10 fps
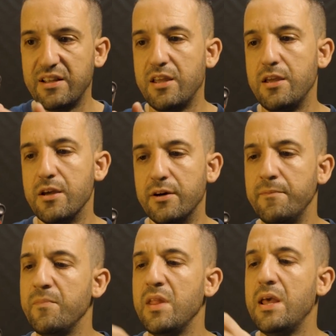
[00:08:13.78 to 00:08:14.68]
here,
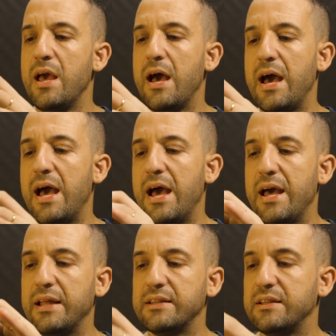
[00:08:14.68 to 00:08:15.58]

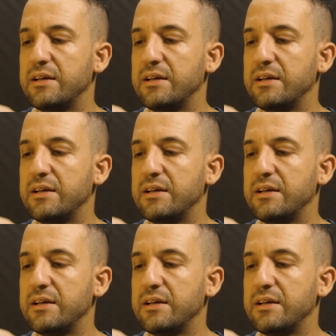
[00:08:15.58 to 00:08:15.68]
and